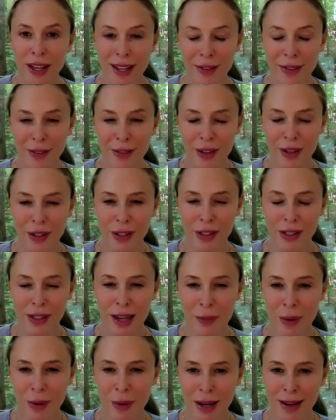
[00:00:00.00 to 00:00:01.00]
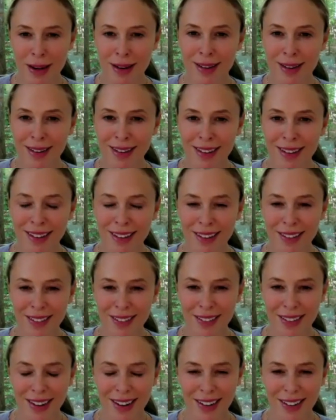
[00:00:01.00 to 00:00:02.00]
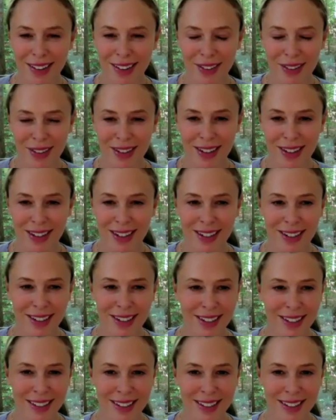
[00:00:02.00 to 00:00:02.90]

if there's, or